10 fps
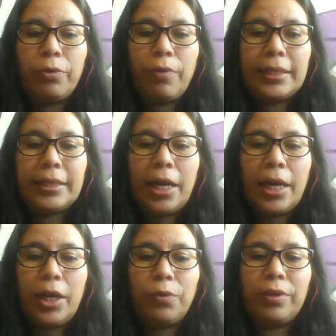a
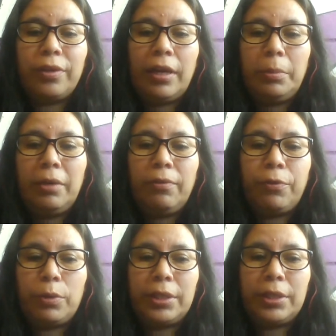human rights and youth
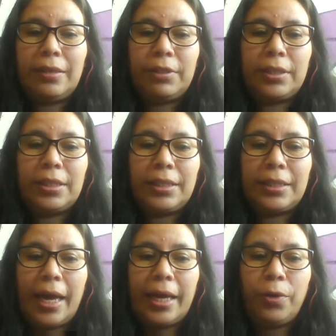development
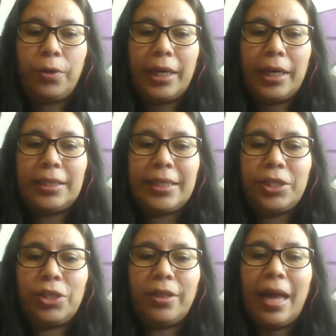focused civil
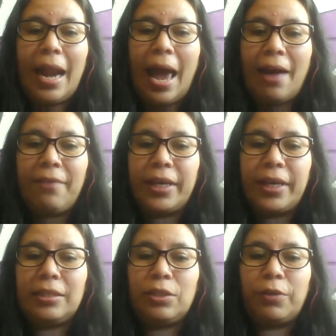society organization
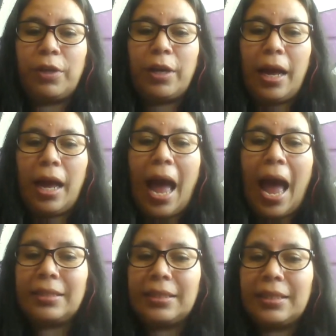that advocates
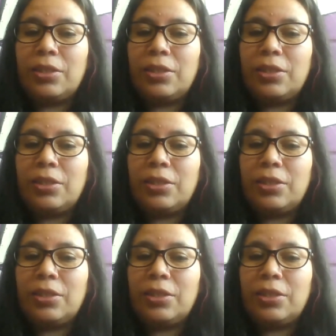for